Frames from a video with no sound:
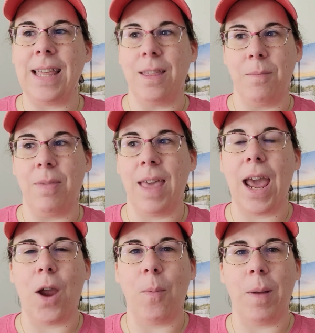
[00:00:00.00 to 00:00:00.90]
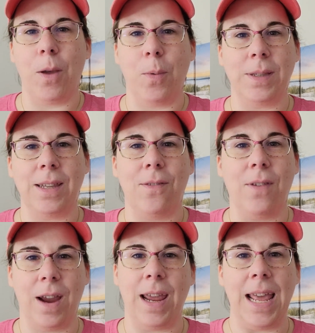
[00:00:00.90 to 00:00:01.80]
them there, but it wasn't a
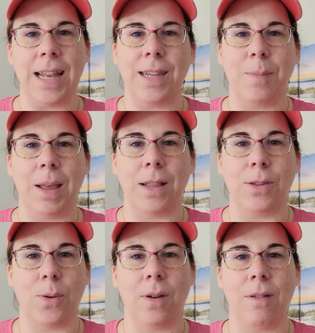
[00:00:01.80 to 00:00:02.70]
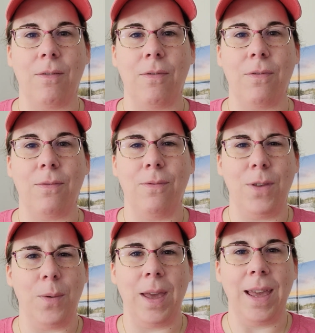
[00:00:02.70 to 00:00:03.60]
very intimate sort of
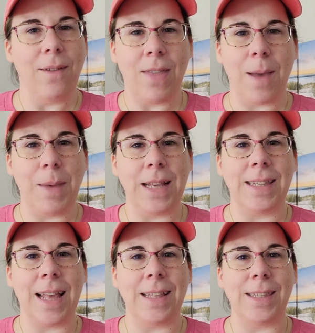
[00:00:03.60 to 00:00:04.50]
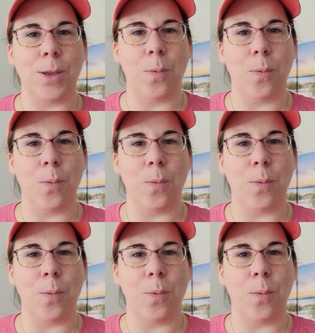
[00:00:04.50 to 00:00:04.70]
viewing, if that makes sense.